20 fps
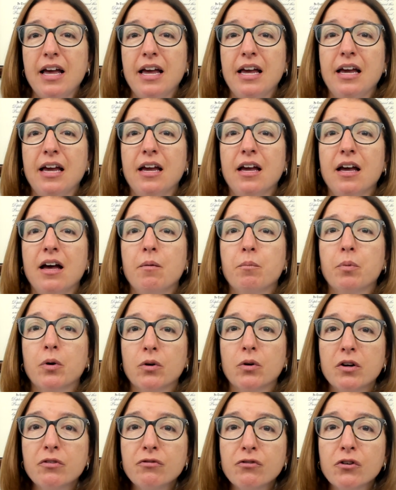a
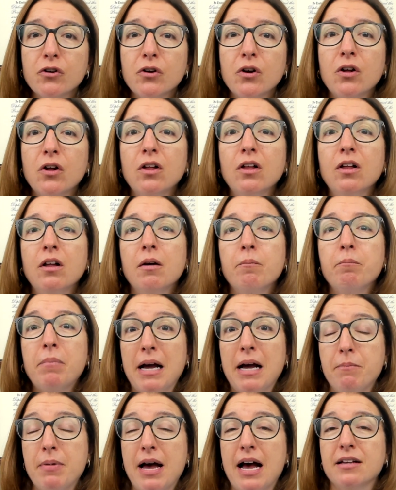peripheral
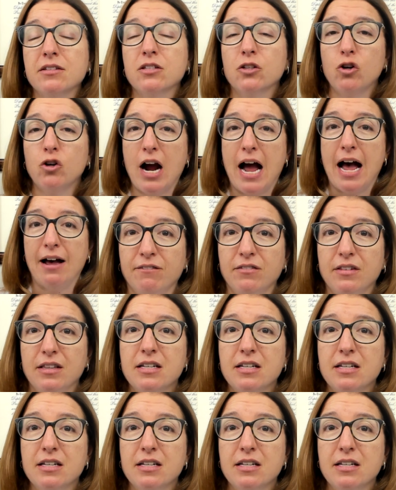bypass graft,